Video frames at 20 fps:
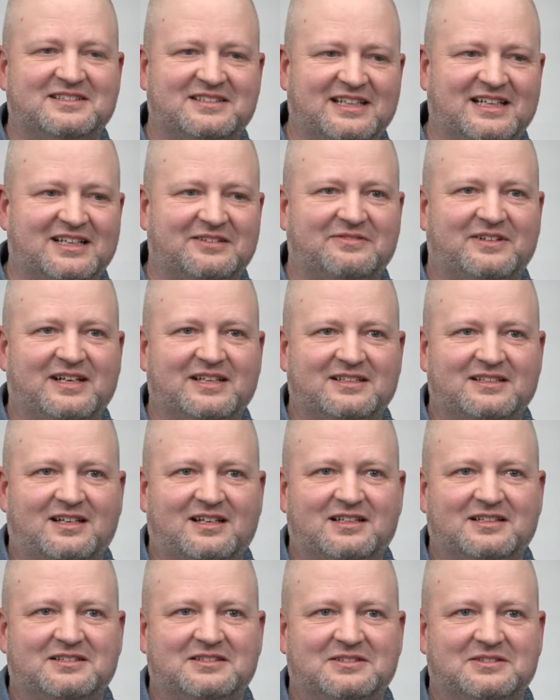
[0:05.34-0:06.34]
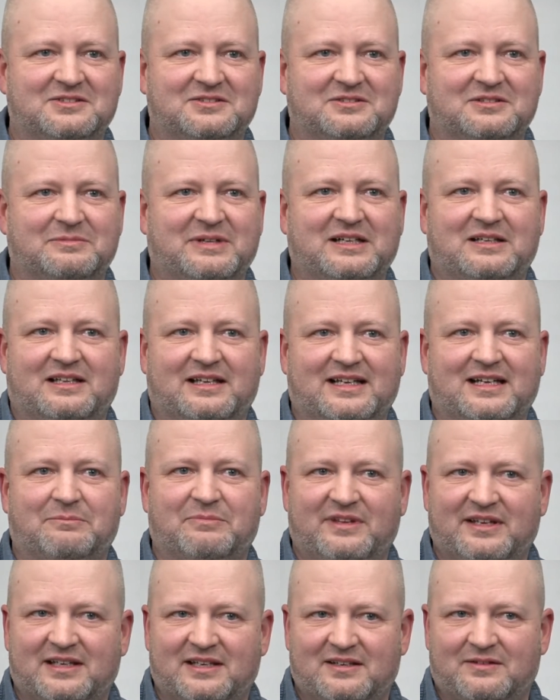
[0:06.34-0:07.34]
staff I talk to about, like, I'm
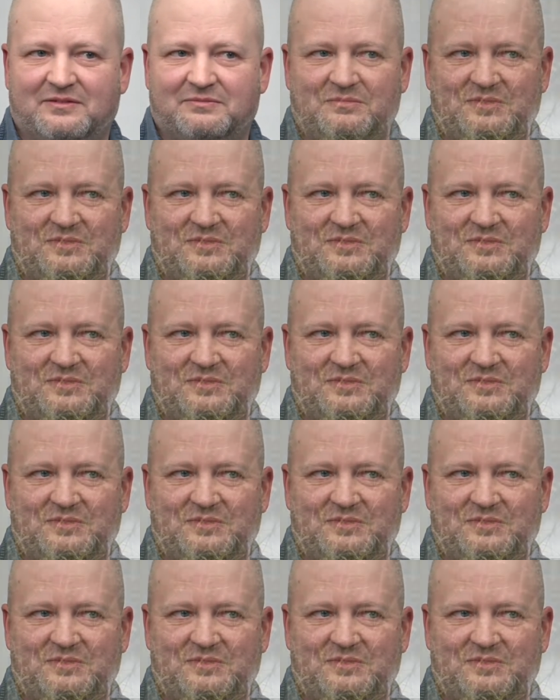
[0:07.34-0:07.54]
thinking of